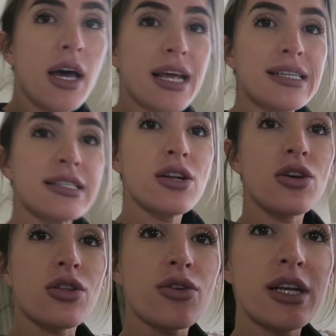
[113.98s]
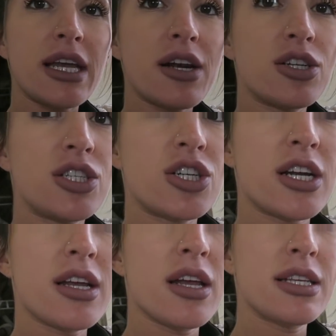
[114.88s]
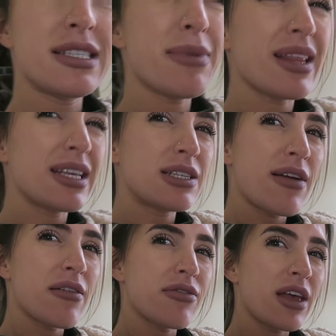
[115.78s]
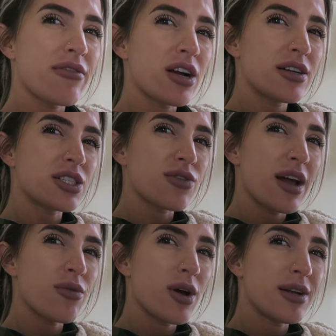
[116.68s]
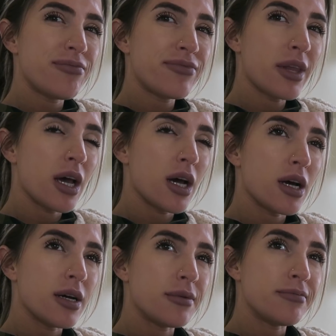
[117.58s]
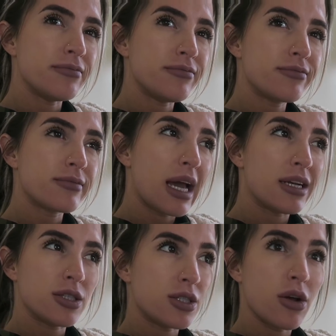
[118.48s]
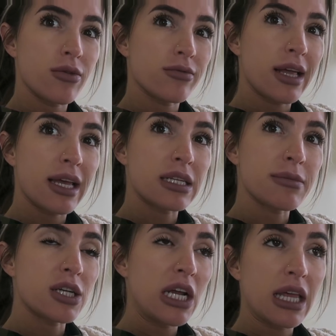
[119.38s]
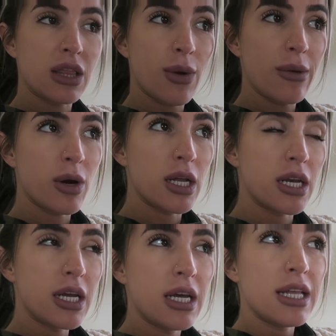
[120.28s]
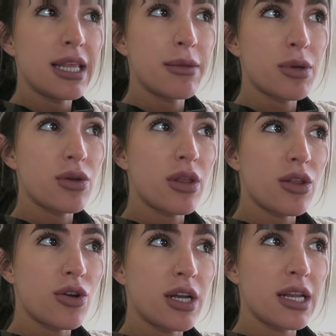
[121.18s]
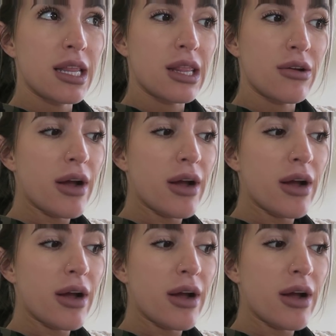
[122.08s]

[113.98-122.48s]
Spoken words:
a nice little 3D energy drink. This is my least favorite flavor, is the red one. I just don't like it as much. I like the white one, then the blue, then the green, and then the